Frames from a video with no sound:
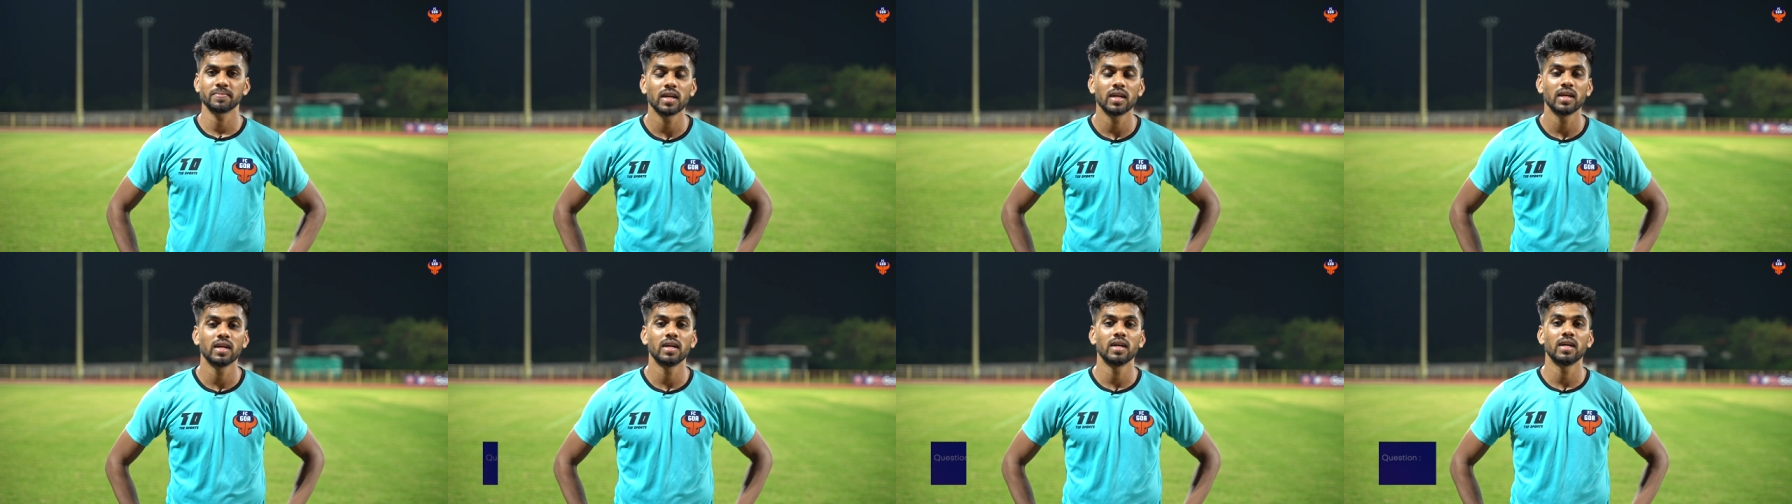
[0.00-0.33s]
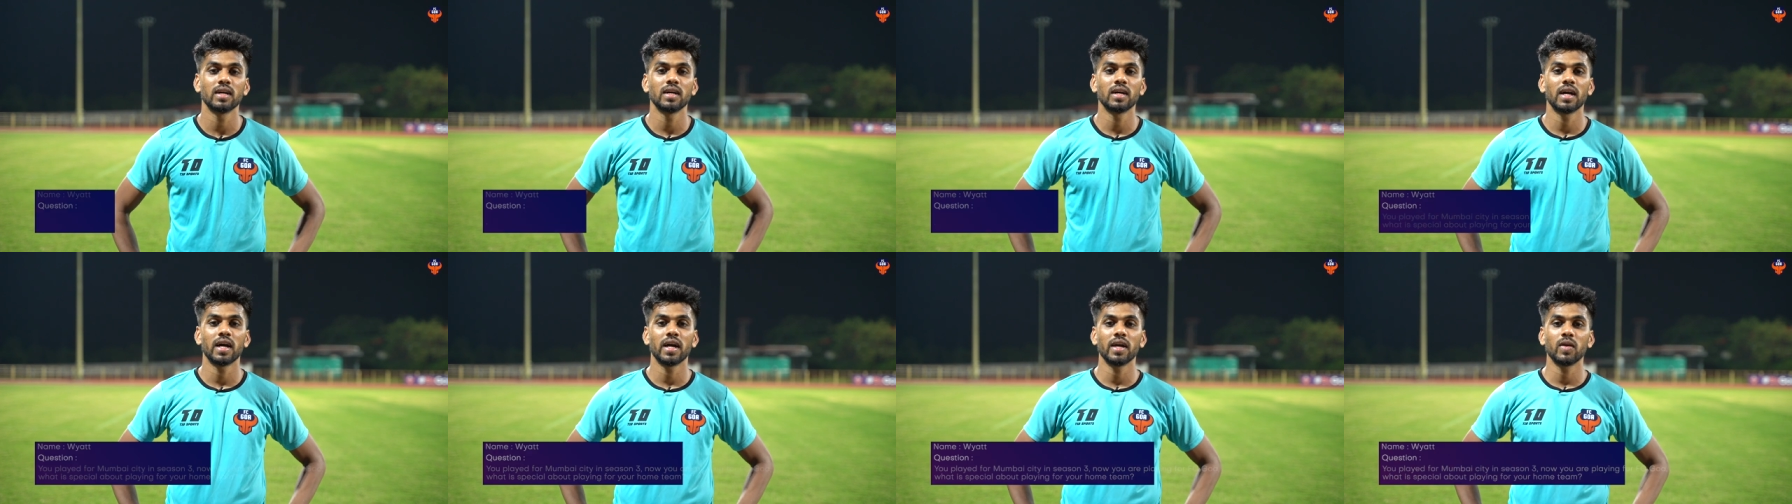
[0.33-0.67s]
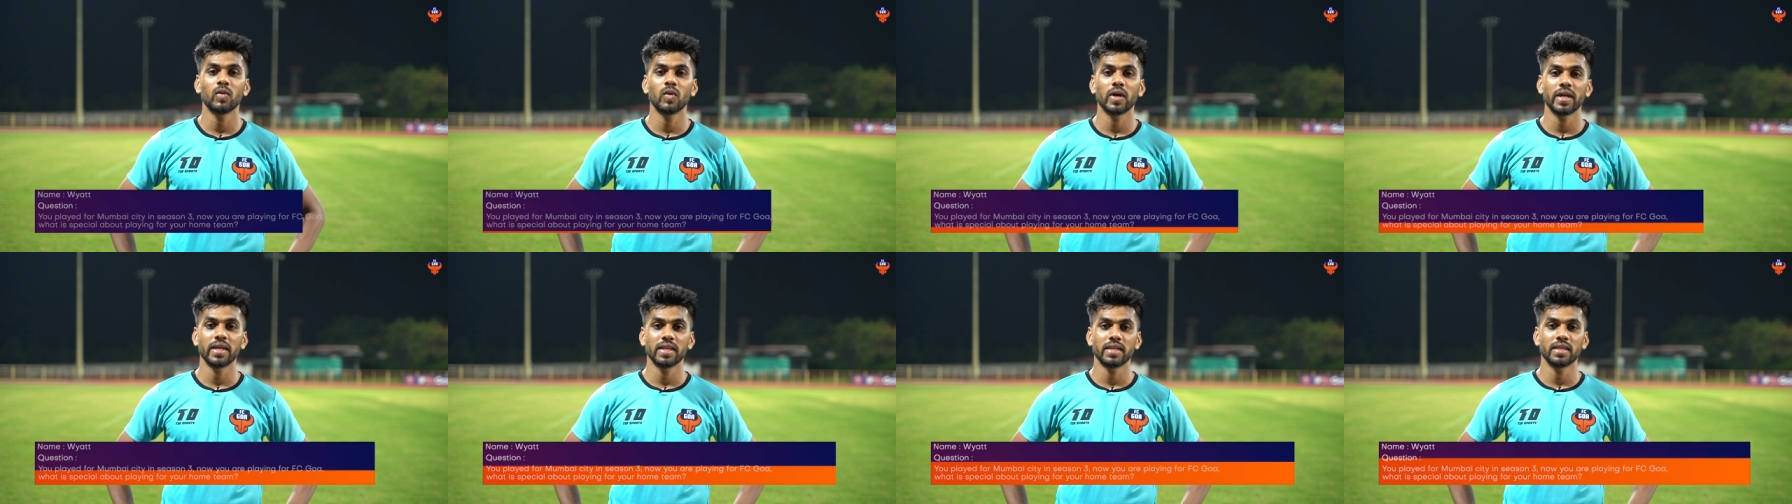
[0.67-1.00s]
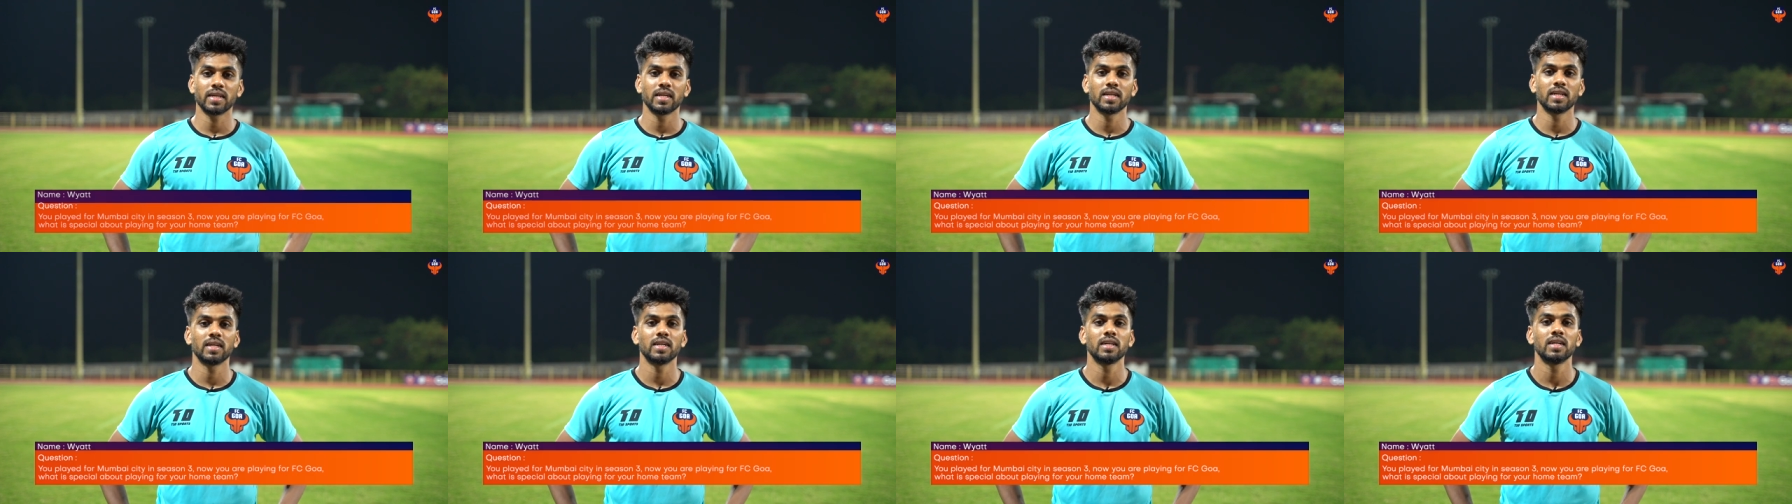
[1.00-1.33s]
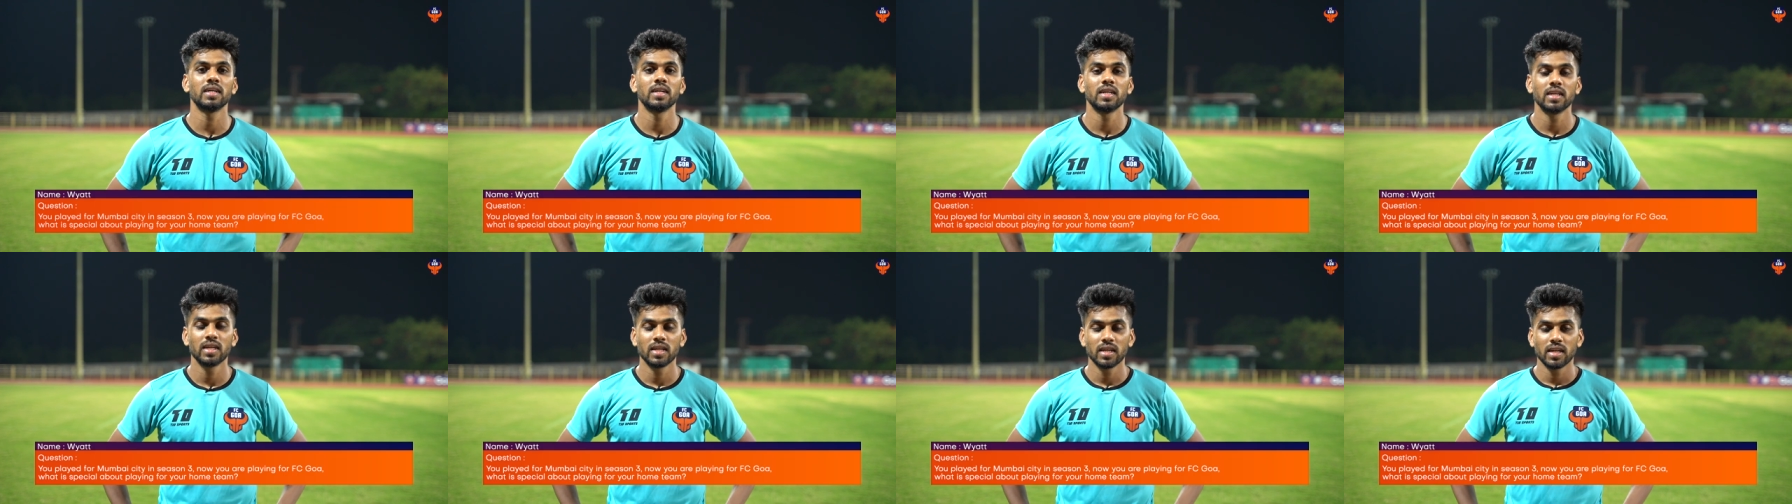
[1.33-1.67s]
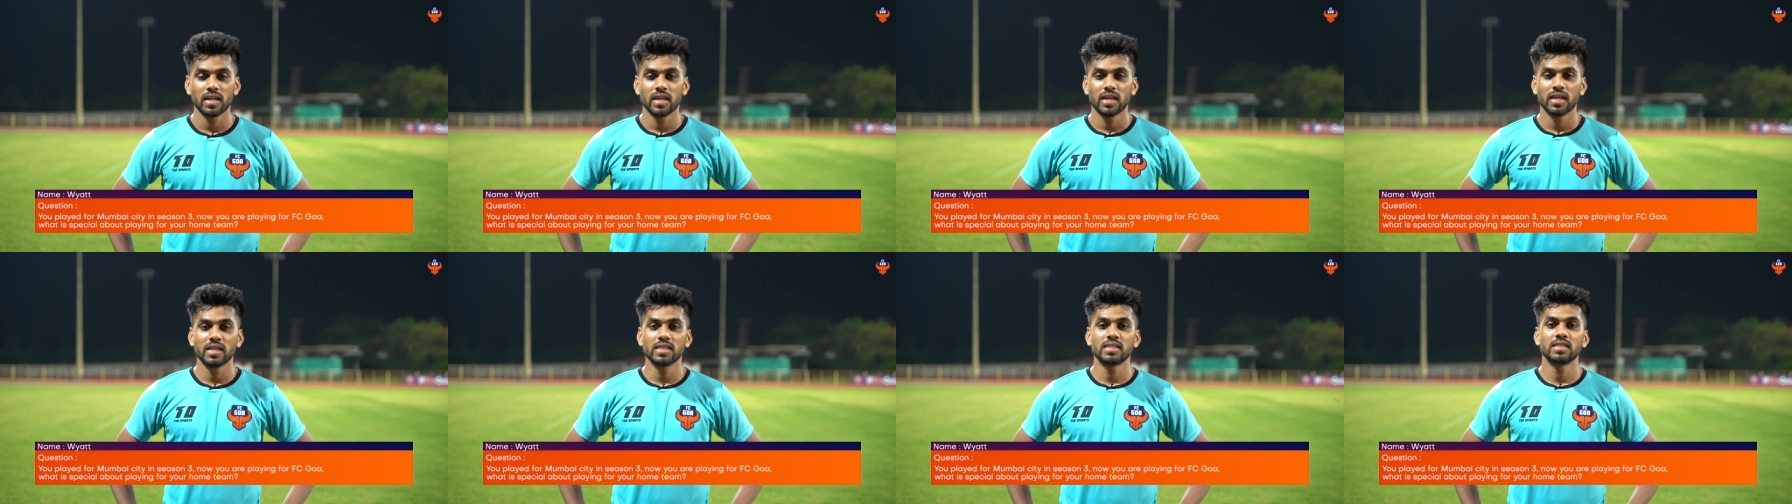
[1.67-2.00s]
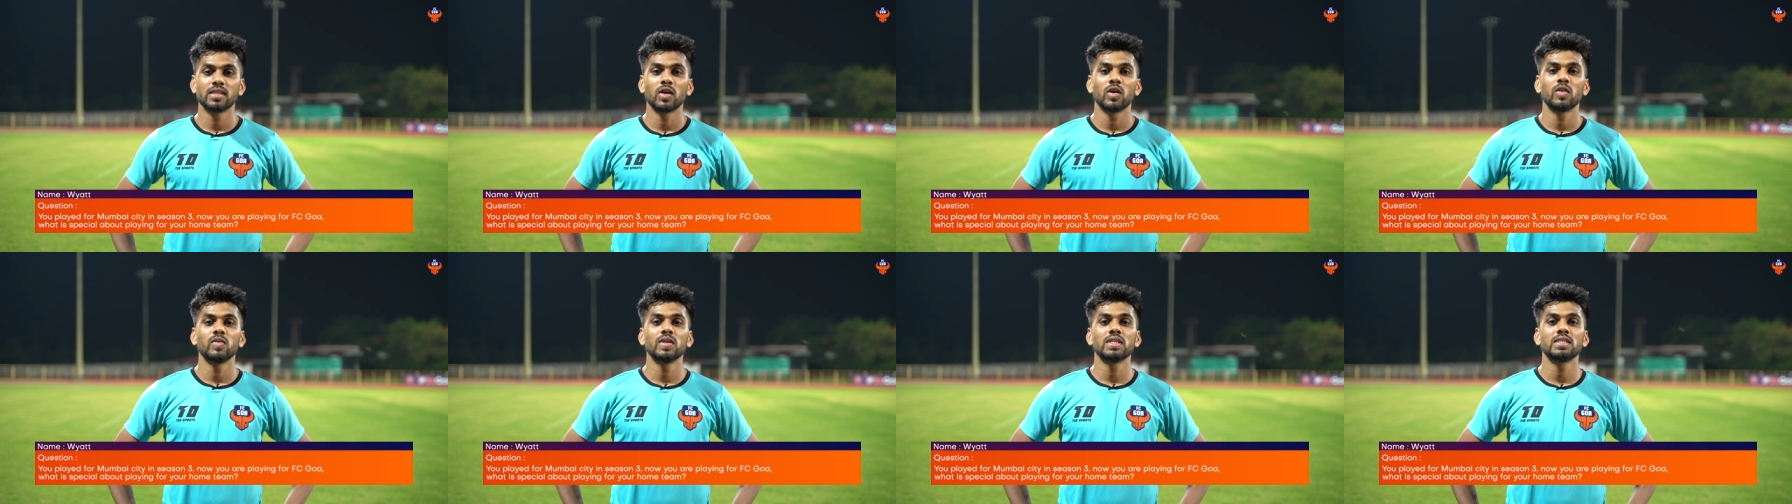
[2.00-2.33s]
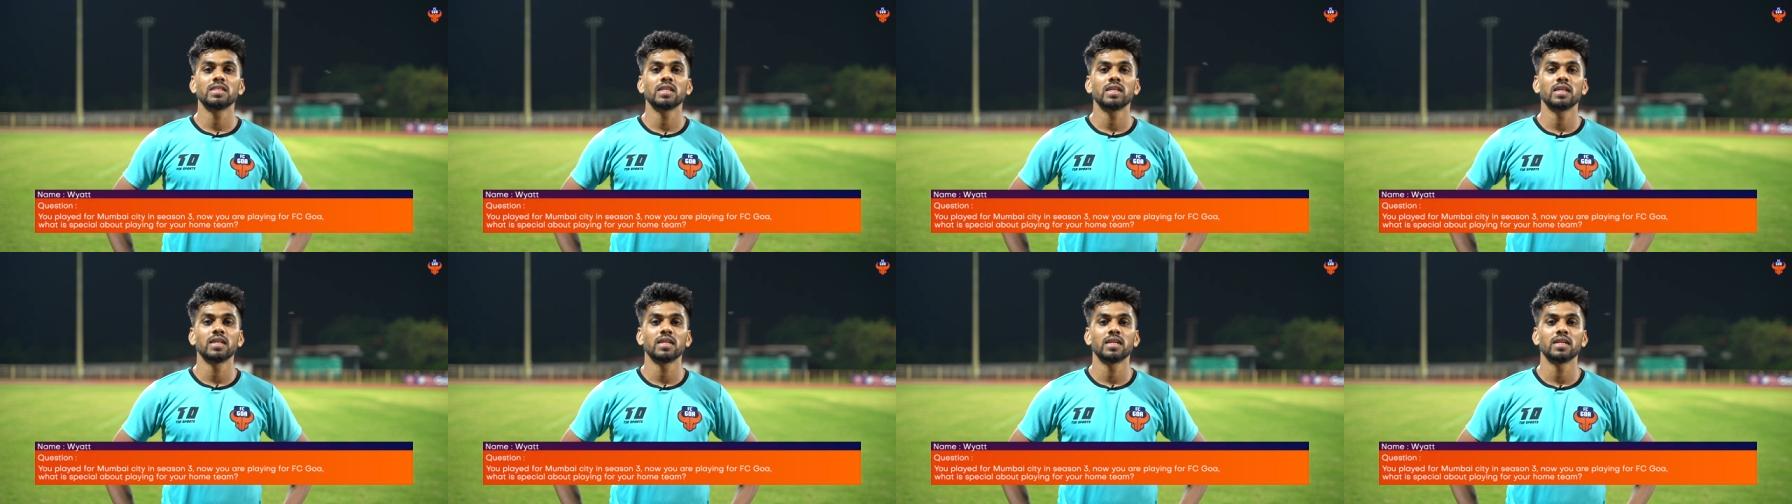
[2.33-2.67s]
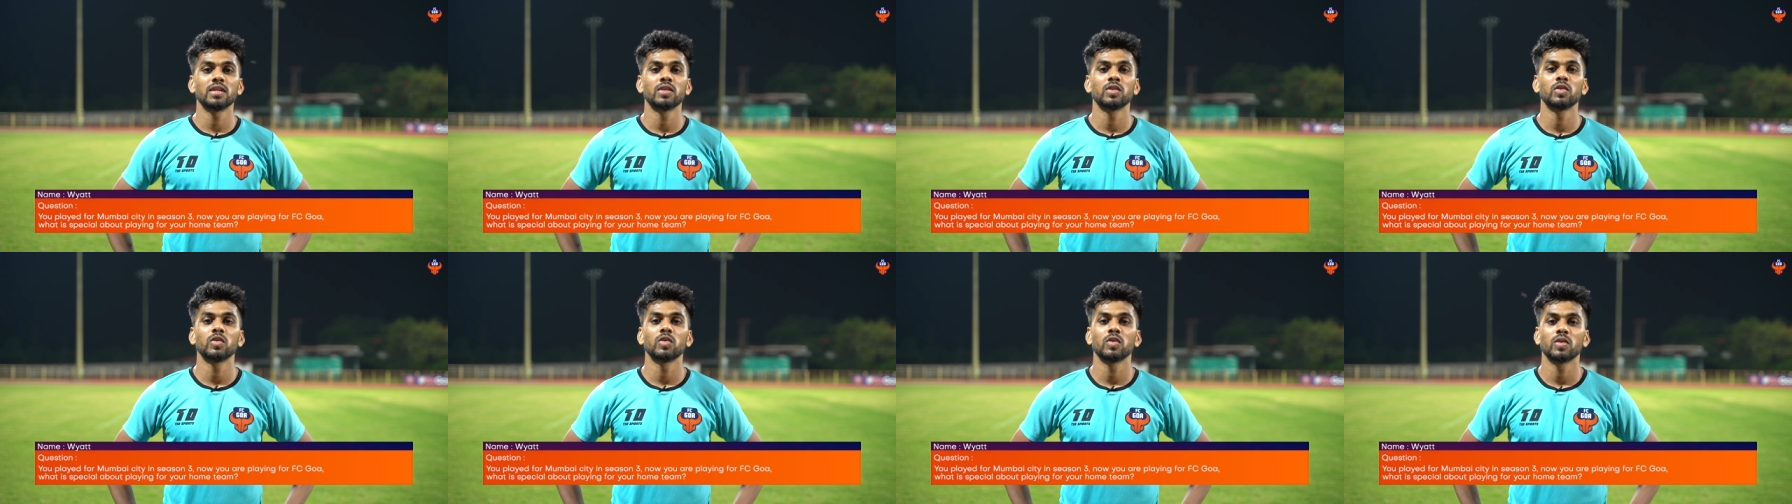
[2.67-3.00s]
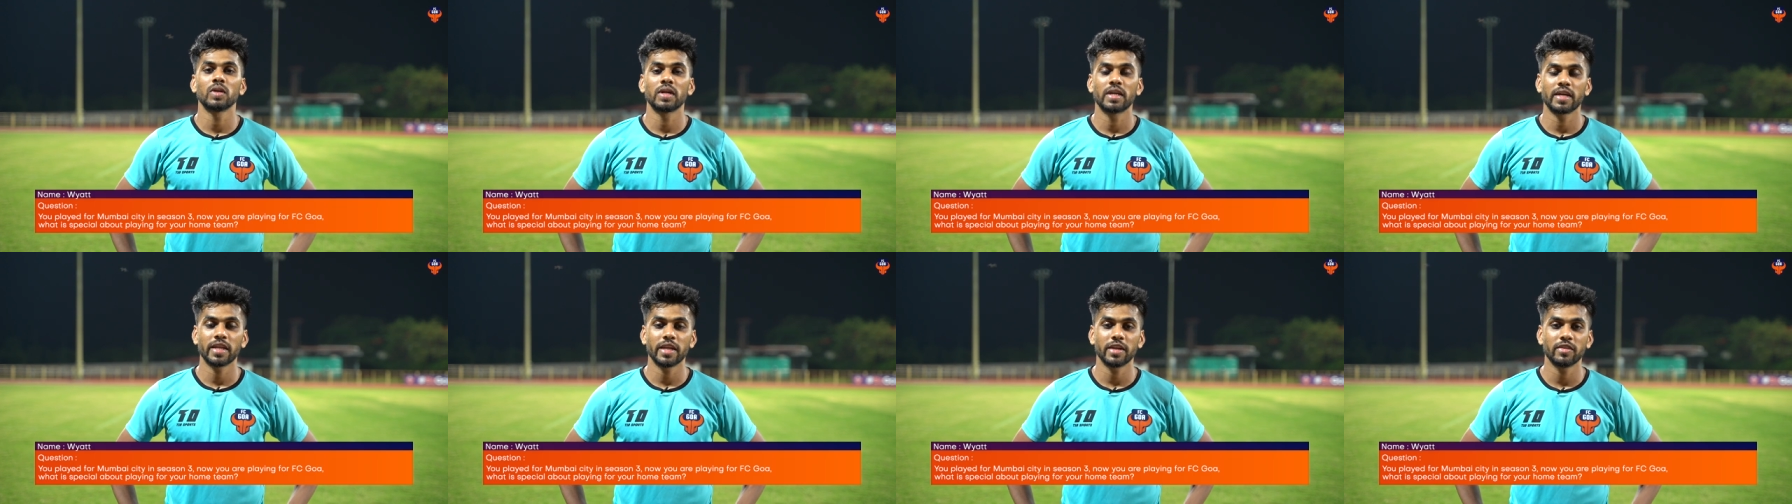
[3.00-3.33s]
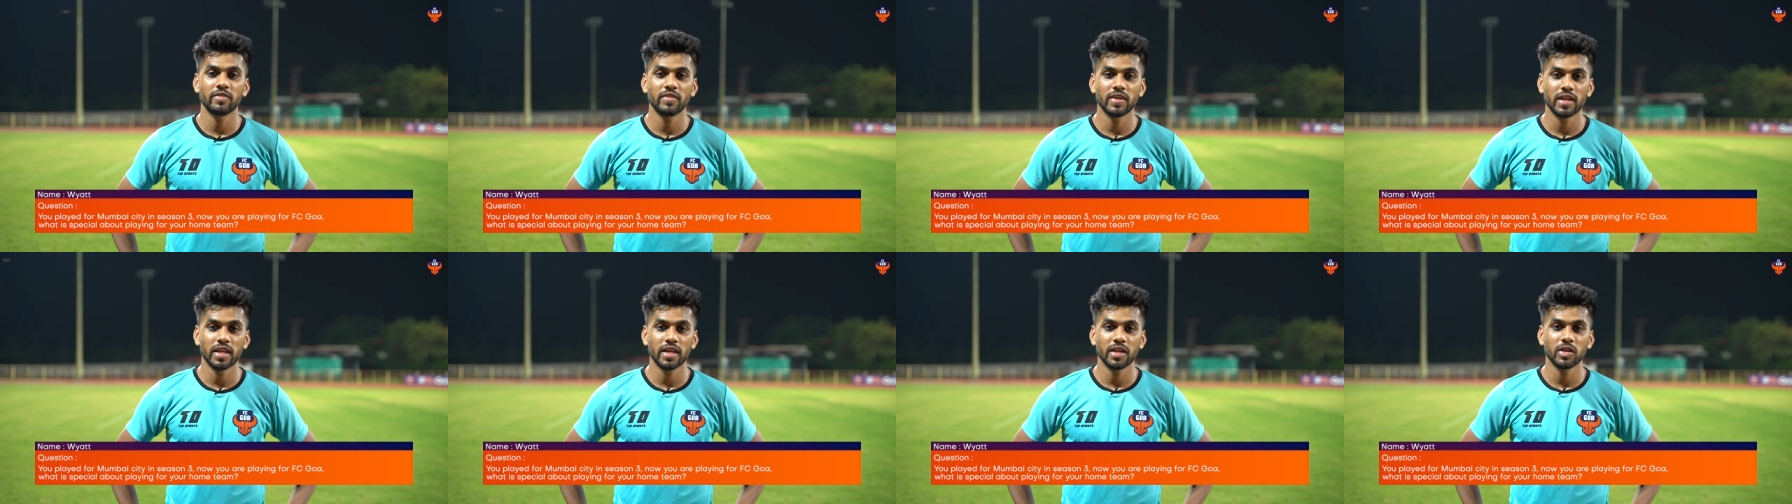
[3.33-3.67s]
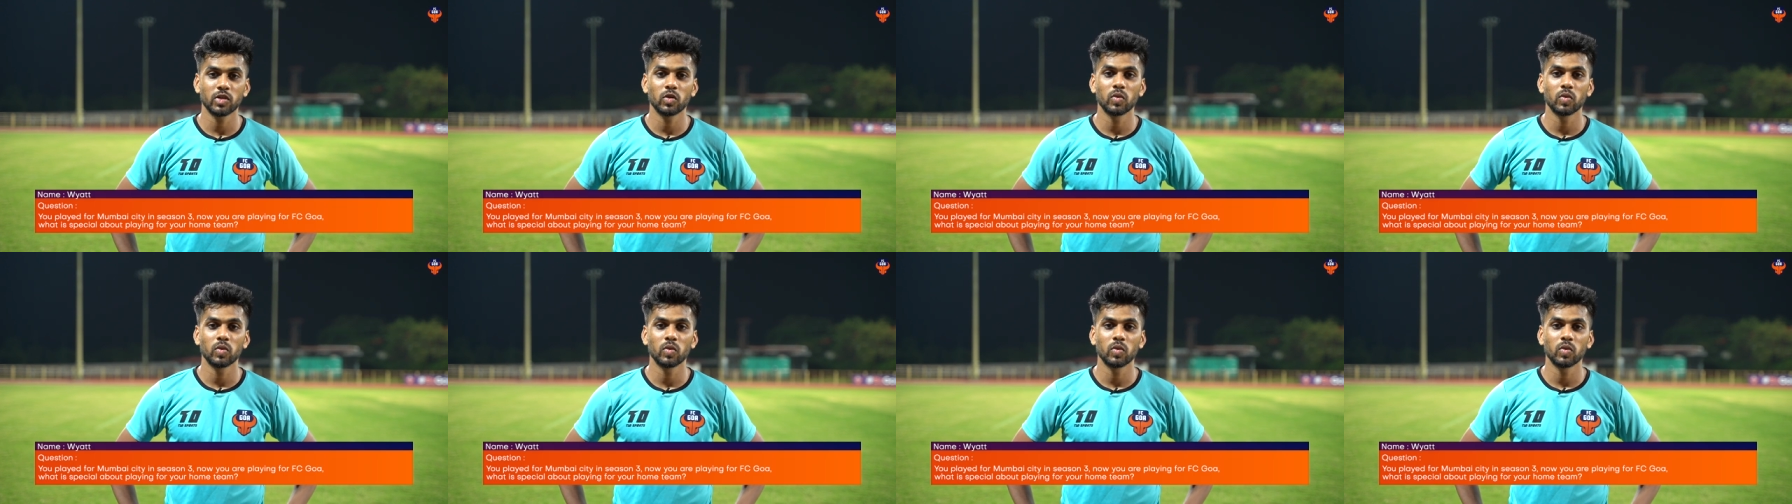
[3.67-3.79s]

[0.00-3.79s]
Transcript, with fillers: Uh, hi White. Uh, it's always a you know great feeling